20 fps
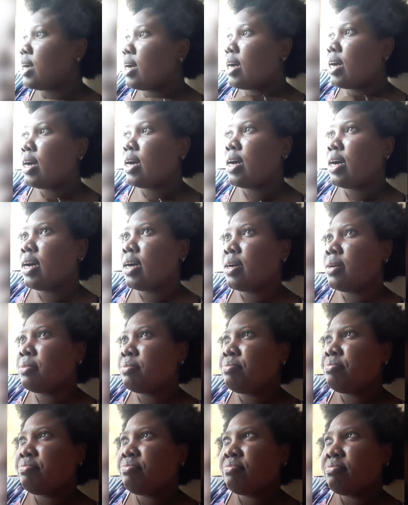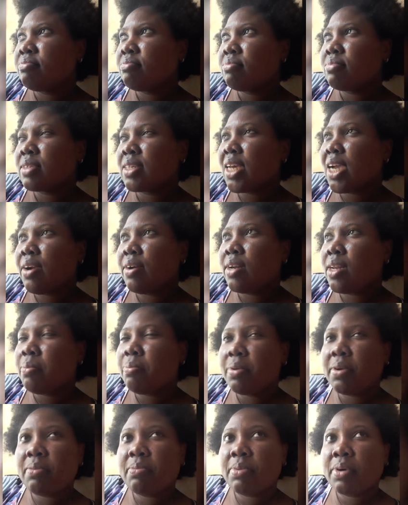Can't really
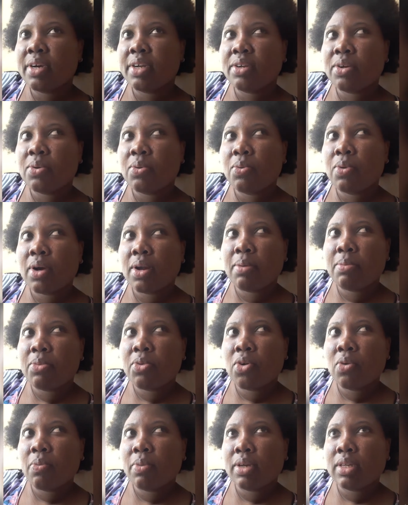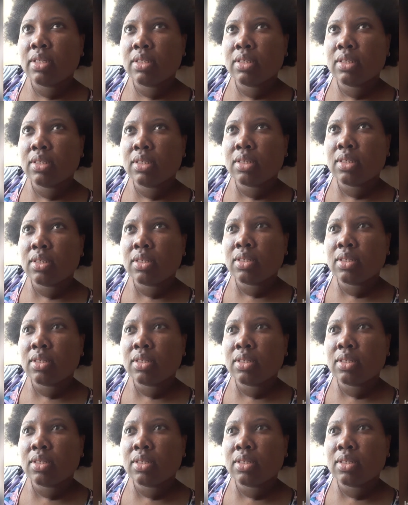pinpoint no one moment.